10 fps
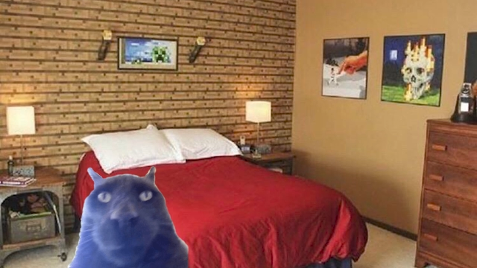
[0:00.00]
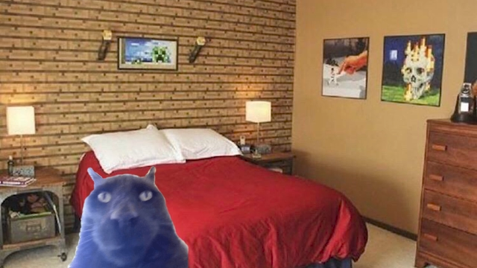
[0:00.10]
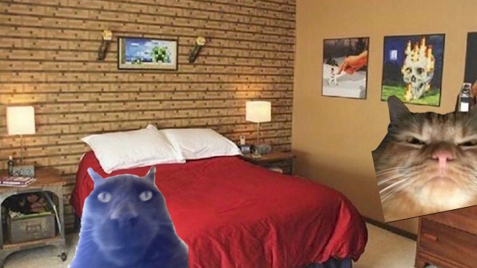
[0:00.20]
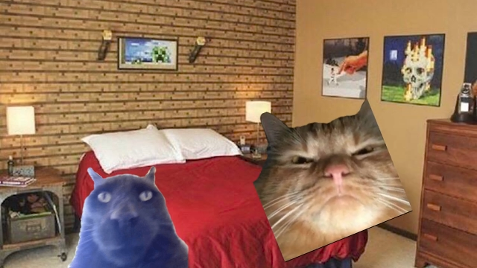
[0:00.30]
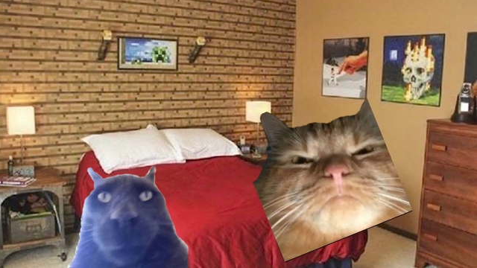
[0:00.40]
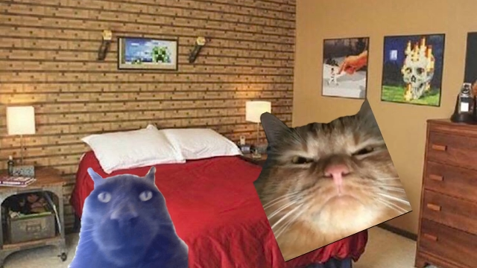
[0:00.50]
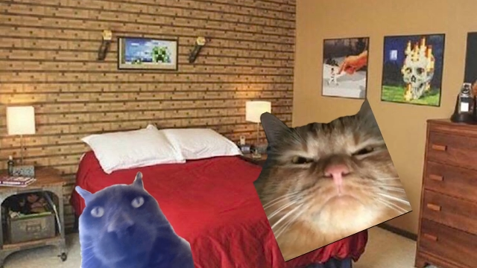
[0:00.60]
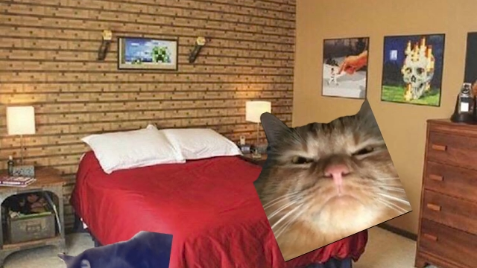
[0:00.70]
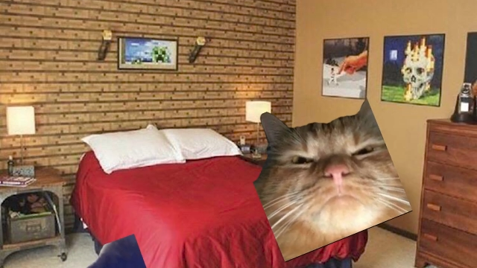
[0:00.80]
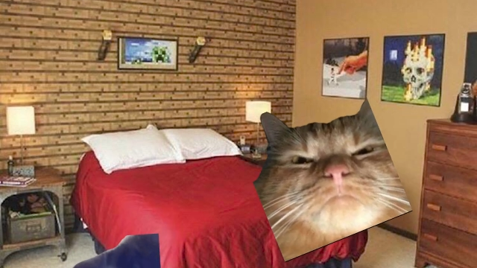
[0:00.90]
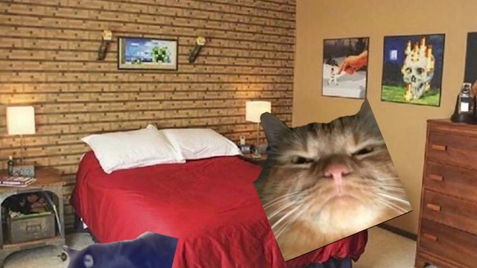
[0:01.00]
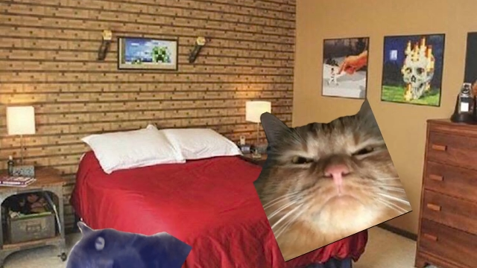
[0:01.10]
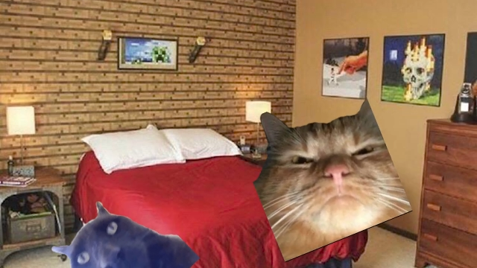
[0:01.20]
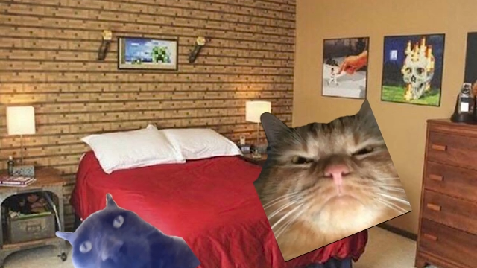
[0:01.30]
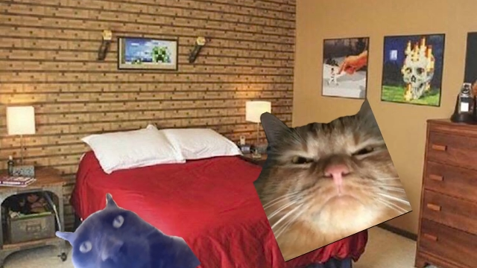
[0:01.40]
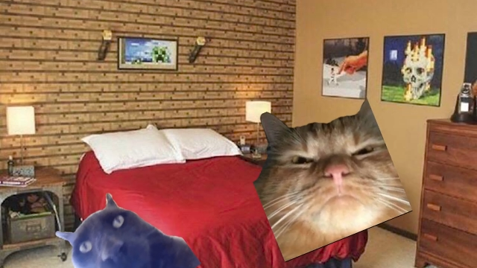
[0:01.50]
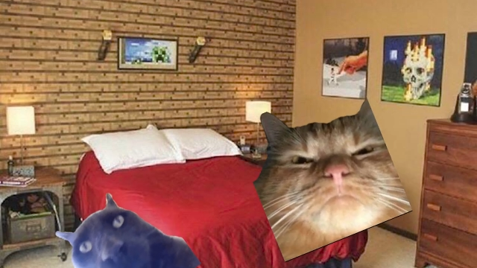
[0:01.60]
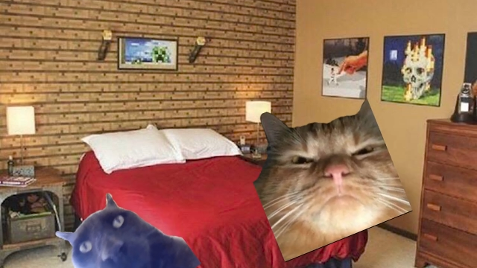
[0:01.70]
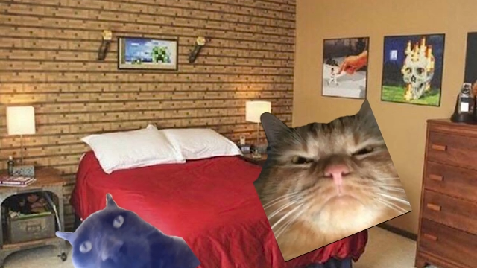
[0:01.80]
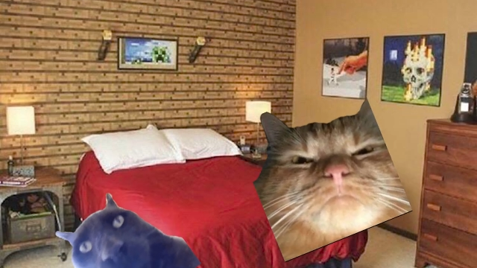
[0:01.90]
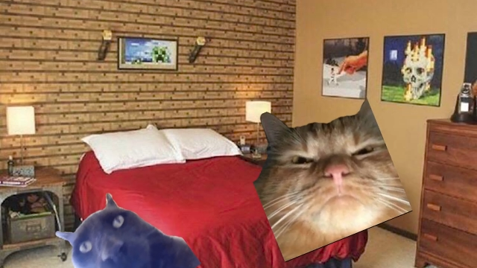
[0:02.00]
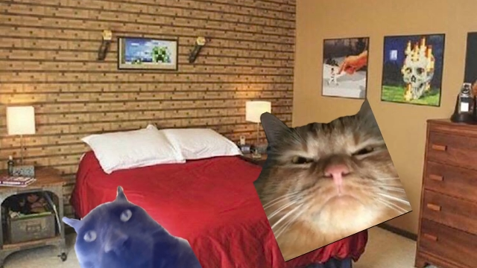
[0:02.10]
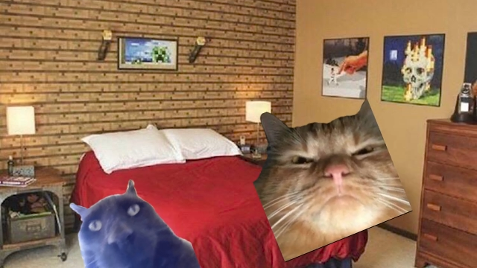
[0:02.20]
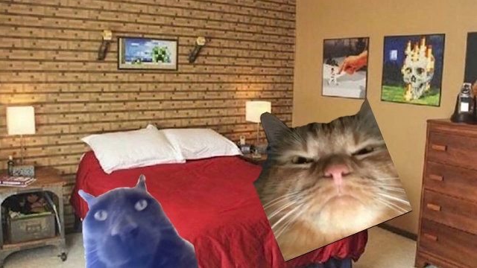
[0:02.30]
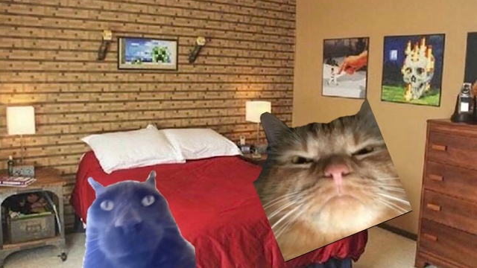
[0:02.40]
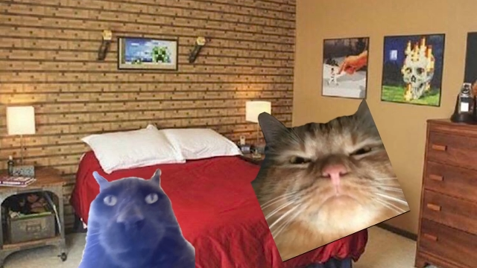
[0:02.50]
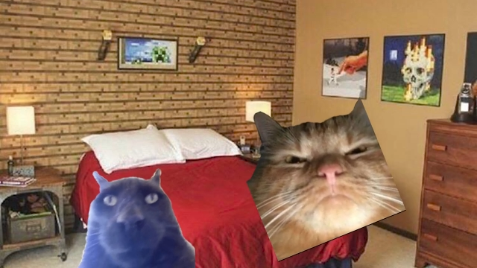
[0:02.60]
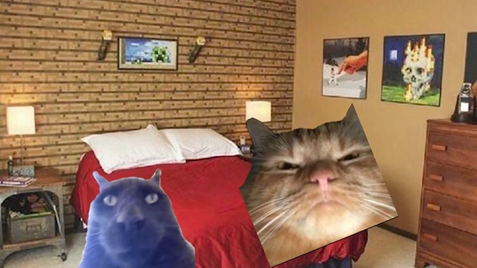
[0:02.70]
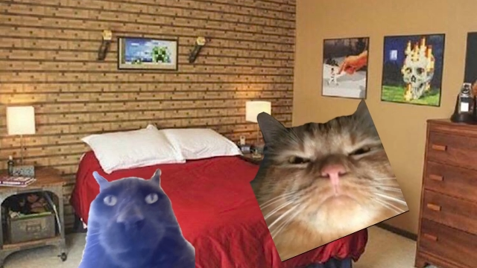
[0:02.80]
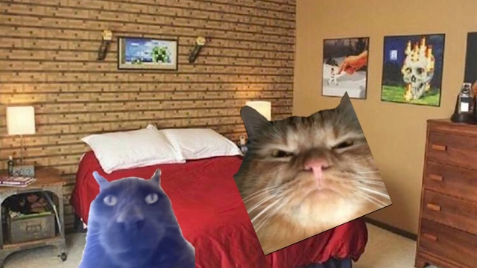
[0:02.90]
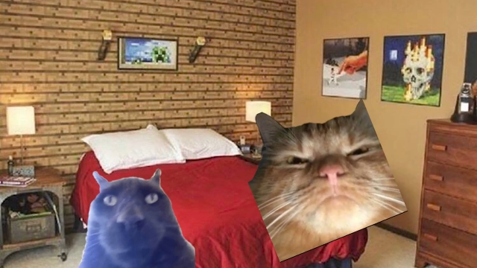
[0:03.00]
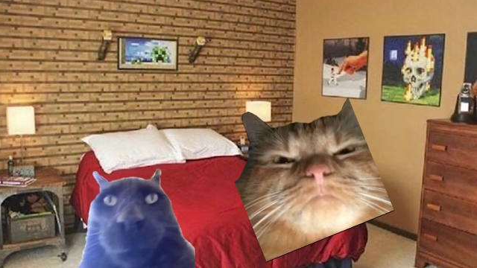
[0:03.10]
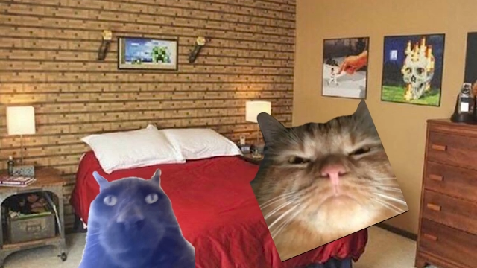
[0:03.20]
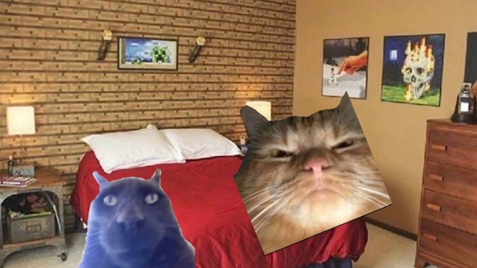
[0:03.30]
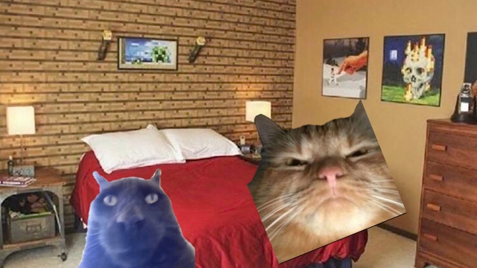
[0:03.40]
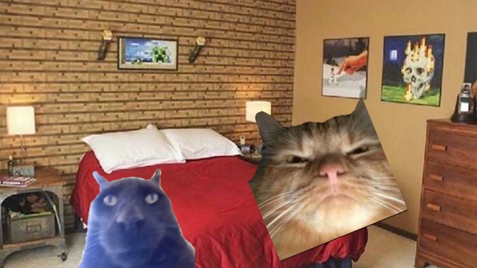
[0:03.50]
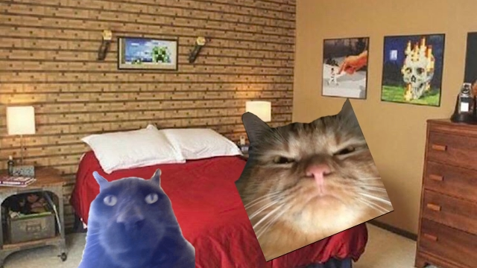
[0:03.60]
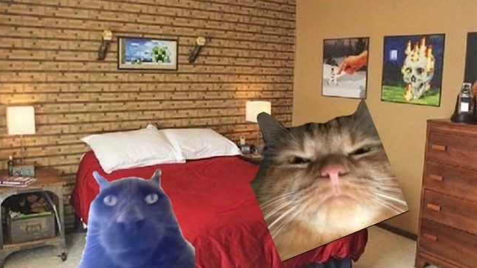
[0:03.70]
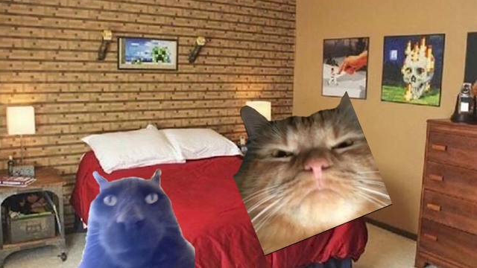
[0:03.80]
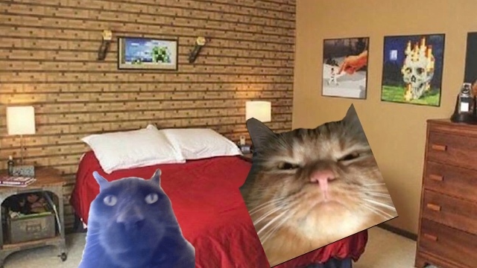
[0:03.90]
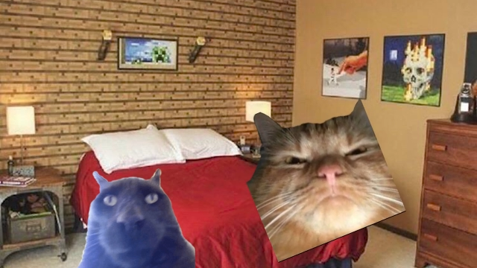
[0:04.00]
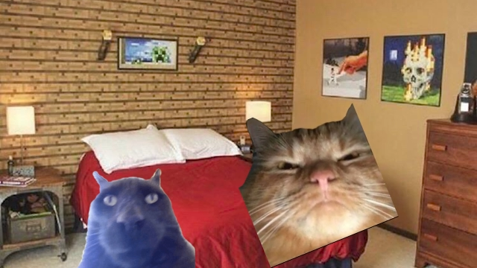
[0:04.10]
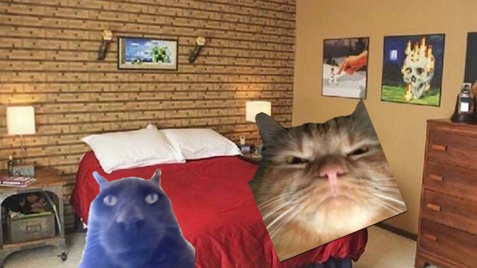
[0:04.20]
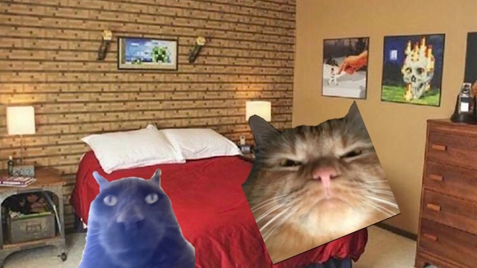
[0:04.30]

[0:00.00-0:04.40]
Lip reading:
(no speaker visible)